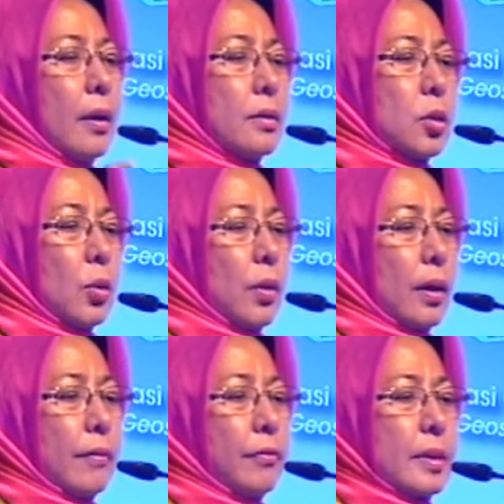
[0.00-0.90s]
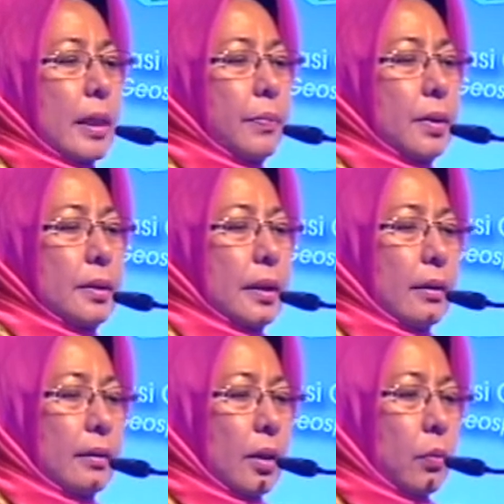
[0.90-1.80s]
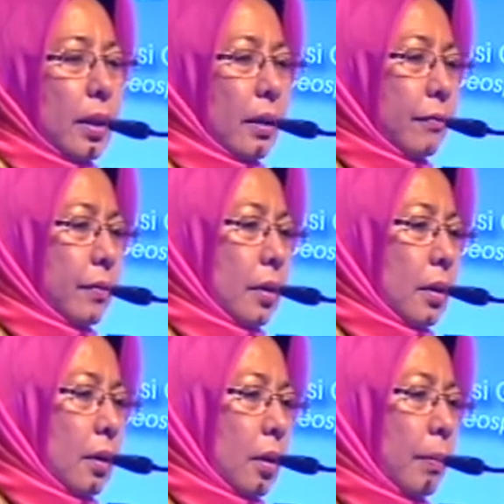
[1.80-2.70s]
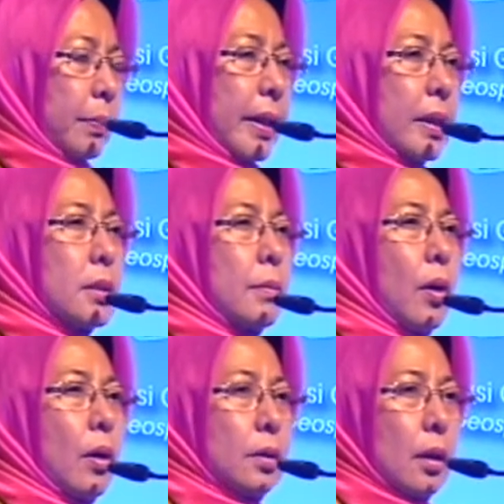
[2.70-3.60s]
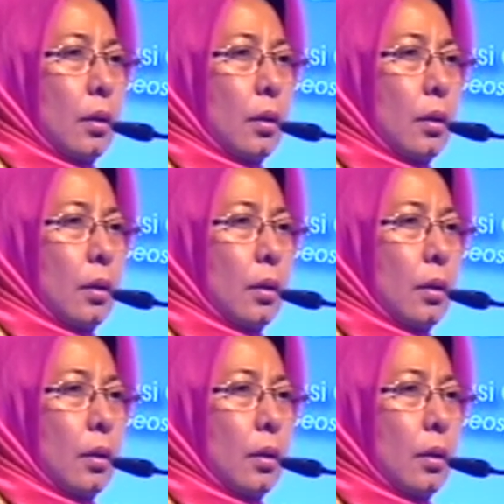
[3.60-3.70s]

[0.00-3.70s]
So, for example, the other day we have complaints about